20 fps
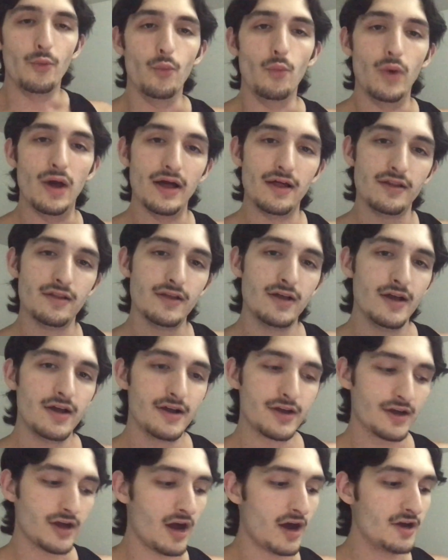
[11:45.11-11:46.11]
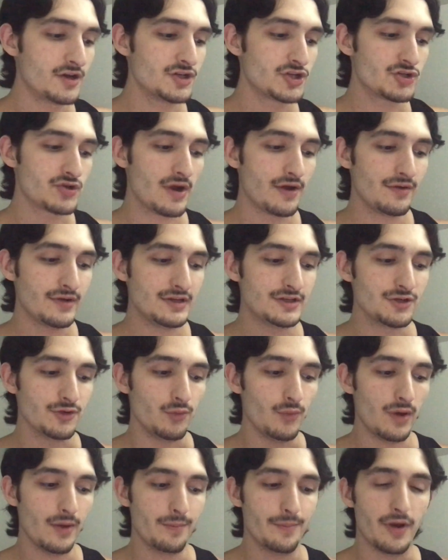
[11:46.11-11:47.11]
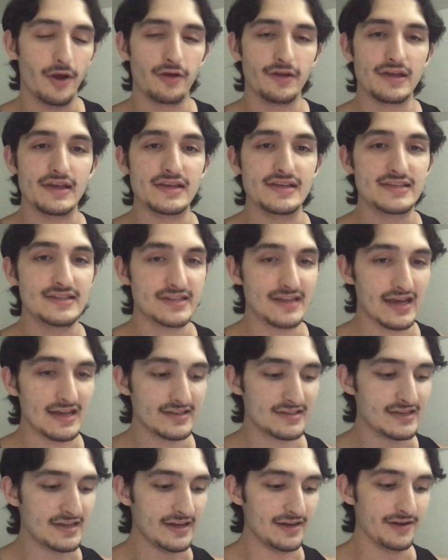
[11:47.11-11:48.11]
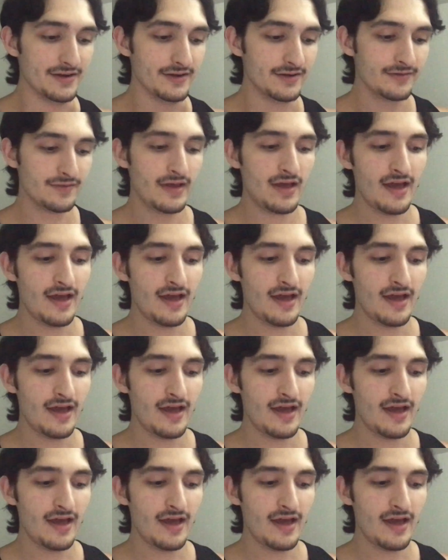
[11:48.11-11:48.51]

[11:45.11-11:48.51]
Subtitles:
Well, contrary to what Barke says here,